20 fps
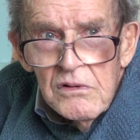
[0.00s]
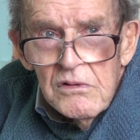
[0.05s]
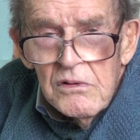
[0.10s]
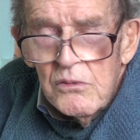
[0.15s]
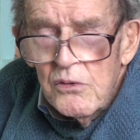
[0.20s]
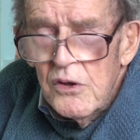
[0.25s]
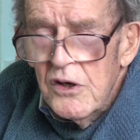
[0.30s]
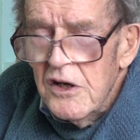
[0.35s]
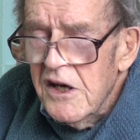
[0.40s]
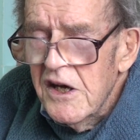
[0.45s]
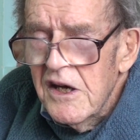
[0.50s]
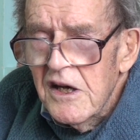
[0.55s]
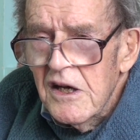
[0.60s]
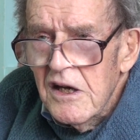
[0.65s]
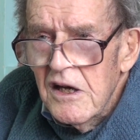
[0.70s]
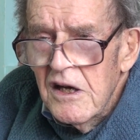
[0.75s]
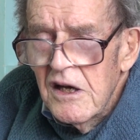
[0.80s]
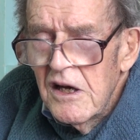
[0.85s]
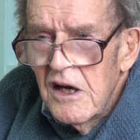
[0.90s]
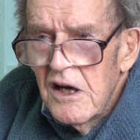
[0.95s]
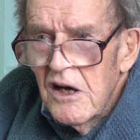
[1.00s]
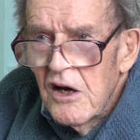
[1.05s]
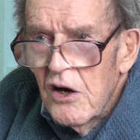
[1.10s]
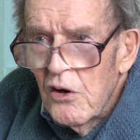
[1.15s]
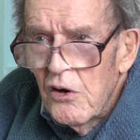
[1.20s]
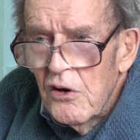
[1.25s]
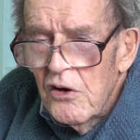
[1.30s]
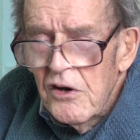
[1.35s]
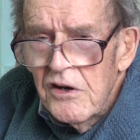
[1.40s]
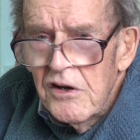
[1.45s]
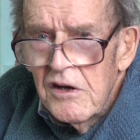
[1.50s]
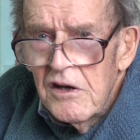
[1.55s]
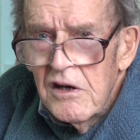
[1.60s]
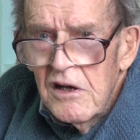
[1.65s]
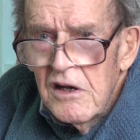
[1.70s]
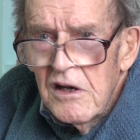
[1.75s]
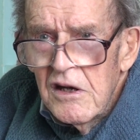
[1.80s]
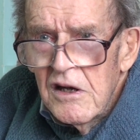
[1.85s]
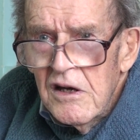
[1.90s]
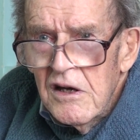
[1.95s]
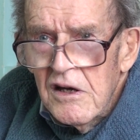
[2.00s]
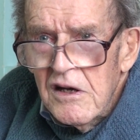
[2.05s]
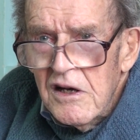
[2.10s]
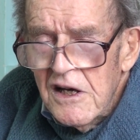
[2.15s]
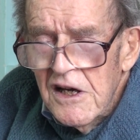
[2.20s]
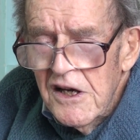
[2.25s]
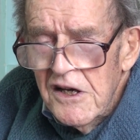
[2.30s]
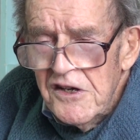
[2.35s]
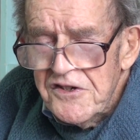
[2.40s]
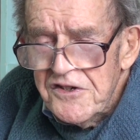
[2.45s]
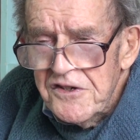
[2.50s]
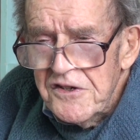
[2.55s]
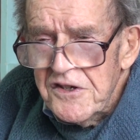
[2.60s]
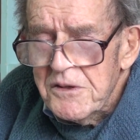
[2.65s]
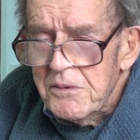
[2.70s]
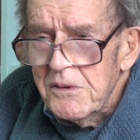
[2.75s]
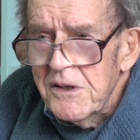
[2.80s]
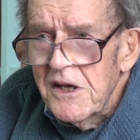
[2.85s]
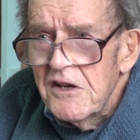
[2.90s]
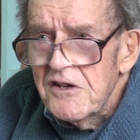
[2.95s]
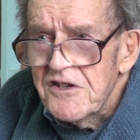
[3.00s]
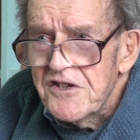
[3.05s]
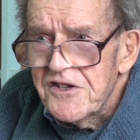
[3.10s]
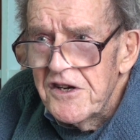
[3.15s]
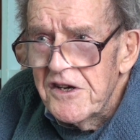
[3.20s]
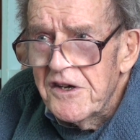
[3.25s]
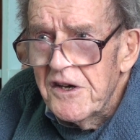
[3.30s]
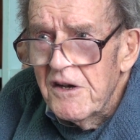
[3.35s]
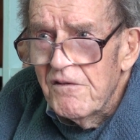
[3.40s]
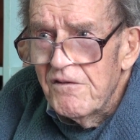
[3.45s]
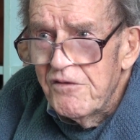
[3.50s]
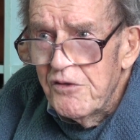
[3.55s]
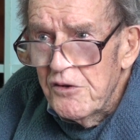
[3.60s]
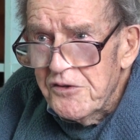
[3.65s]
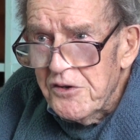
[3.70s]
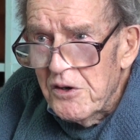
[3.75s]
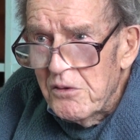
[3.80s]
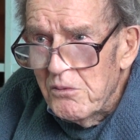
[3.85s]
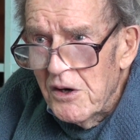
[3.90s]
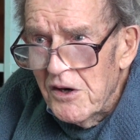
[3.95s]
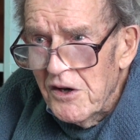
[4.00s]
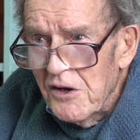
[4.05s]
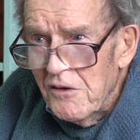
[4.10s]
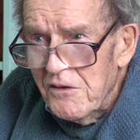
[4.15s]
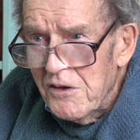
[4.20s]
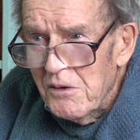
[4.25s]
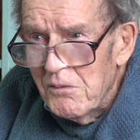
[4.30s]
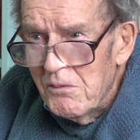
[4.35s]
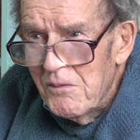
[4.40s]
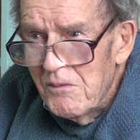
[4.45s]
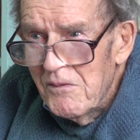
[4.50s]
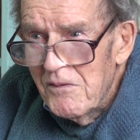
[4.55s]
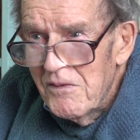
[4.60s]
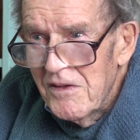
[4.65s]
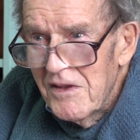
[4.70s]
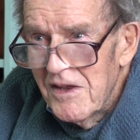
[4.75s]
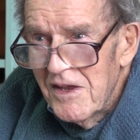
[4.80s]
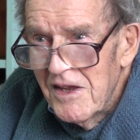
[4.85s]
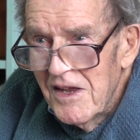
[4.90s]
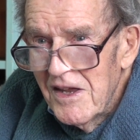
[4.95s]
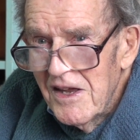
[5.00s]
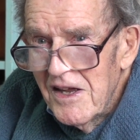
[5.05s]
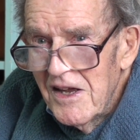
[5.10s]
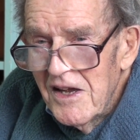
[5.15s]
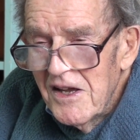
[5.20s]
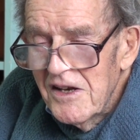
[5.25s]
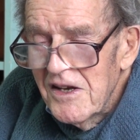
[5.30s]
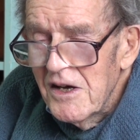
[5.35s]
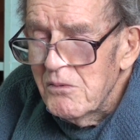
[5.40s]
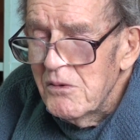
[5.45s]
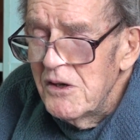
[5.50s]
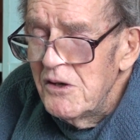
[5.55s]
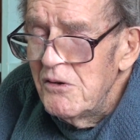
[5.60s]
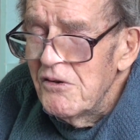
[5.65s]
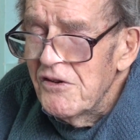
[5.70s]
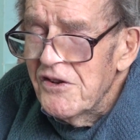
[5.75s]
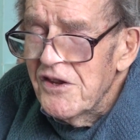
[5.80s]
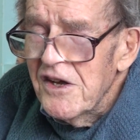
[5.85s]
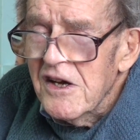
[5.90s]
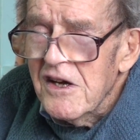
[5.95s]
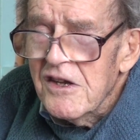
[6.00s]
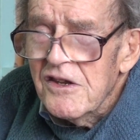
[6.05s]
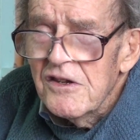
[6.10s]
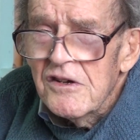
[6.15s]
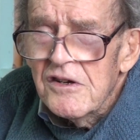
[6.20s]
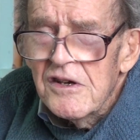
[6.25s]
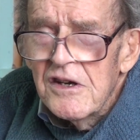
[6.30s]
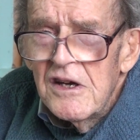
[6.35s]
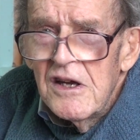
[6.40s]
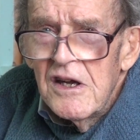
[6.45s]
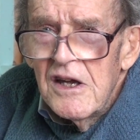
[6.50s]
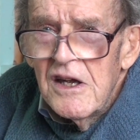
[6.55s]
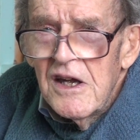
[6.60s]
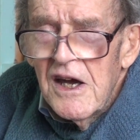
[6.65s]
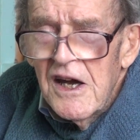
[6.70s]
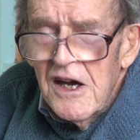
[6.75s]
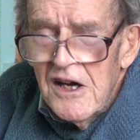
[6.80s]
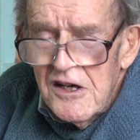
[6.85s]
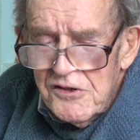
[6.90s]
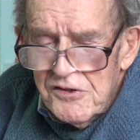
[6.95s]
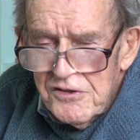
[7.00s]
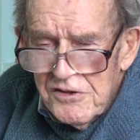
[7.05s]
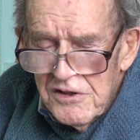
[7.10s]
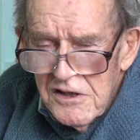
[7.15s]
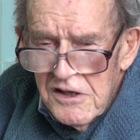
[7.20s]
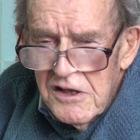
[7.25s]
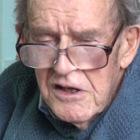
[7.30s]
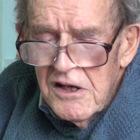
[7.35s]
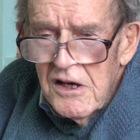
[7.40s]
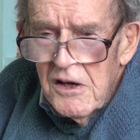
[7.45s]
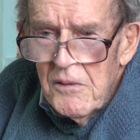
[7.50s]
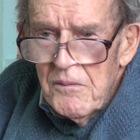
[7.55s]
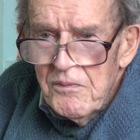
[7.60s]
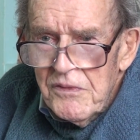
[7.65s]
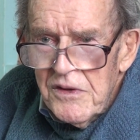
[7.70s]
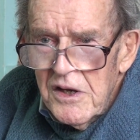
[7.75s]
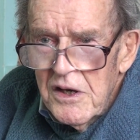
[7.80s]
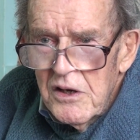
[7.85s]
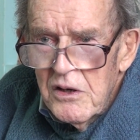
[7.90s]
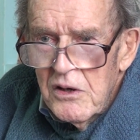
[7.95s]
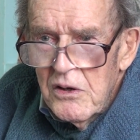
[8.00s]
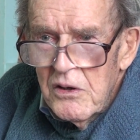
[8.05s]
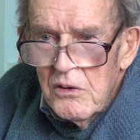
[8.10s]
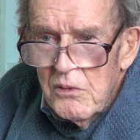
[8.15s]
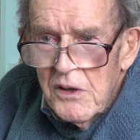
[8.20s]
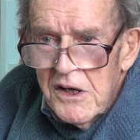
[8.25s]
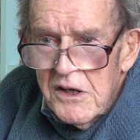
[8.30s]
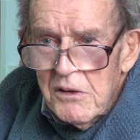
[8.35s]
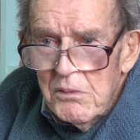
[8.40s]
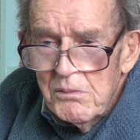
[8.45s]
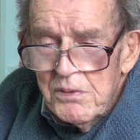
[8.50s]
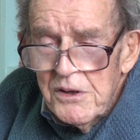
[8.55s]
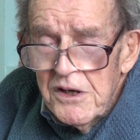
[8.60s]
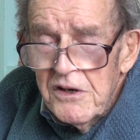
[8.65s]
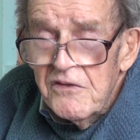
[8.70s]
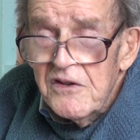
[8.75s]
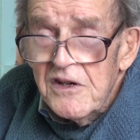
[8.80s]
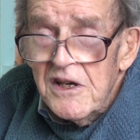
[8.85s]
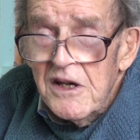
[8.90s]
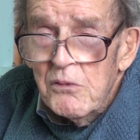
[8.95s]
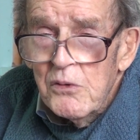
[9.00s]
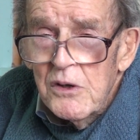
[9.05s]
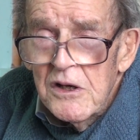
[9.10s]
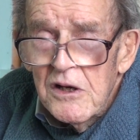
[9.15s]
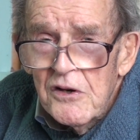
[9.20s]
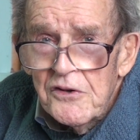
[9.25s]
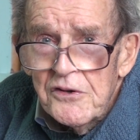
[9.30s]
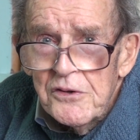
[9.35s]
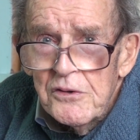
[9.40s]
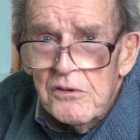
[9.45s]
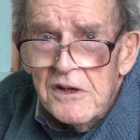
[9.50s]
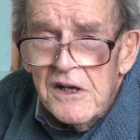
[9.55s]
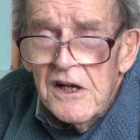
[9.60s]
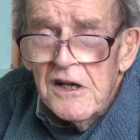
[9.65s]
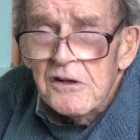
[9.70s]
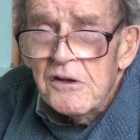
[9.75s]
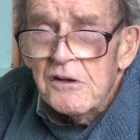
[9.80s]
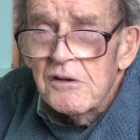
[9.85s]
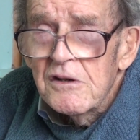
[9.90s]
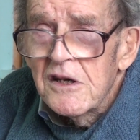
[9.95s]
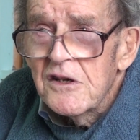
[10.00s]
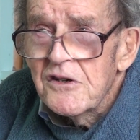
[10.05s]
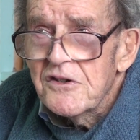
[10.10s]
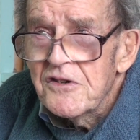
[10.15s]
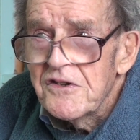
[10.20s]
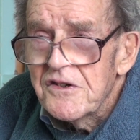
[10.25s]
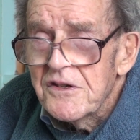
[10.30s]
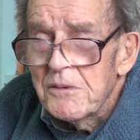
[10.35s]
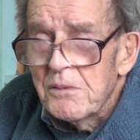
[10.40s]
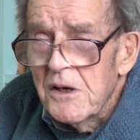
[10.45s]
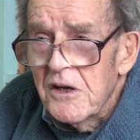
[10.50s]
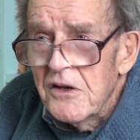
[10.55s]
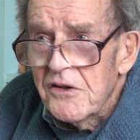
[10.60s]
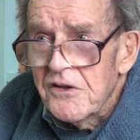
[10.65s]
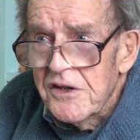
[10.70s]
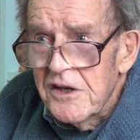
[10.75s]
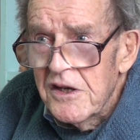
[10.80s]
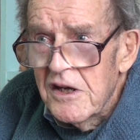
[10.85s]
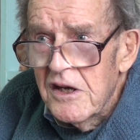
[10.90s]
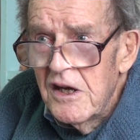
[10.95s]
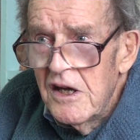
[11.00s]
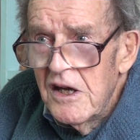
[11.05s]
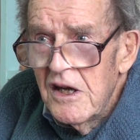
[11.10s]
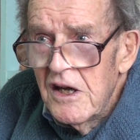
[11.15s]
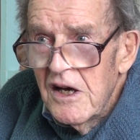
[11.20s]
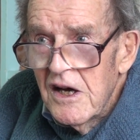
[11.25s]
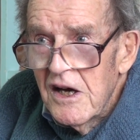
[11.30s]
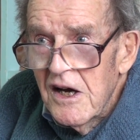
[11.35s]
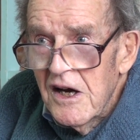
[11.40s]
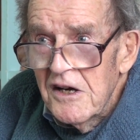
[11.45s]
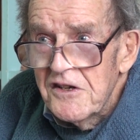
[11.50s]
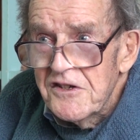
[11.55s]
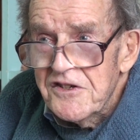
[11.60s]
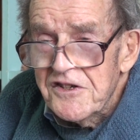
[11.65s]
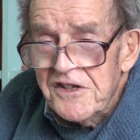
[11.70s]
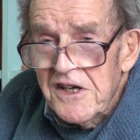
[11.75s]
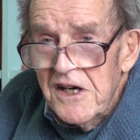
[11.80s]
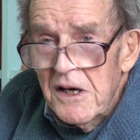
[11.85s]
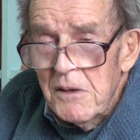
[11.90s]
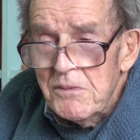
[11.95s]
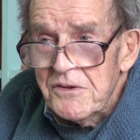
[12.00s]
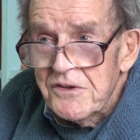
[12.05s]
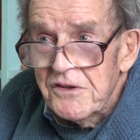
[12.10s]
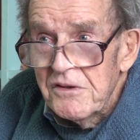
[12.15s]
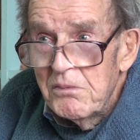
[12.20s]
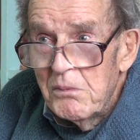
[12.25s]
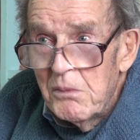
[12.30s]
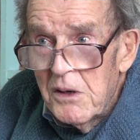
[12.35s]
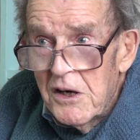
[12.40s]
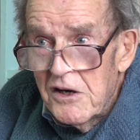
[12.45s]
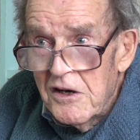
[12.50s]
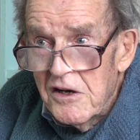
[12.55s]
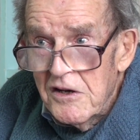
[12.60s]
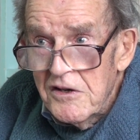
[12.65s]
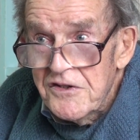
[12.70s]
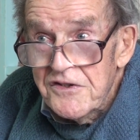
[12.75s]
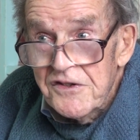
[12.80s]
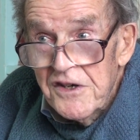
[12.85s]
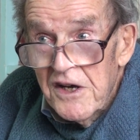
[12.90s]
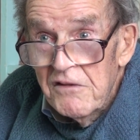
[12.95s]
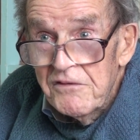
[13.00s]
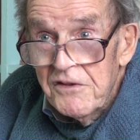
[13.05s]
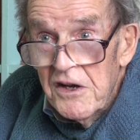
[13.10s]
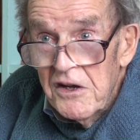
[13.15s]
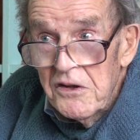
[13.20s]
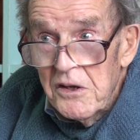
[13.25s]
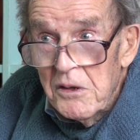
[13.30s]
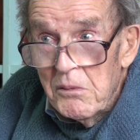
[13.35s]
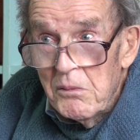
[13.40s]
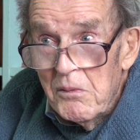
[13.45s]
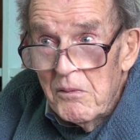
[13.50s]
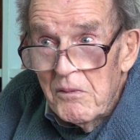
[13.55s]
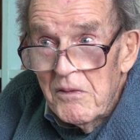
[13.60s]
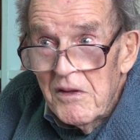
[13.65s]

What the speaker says: working on glaciers without setting foot on one of them. Now, when you think that actually we can perfectly well do calculations about the ice caps of Mars, I've done them,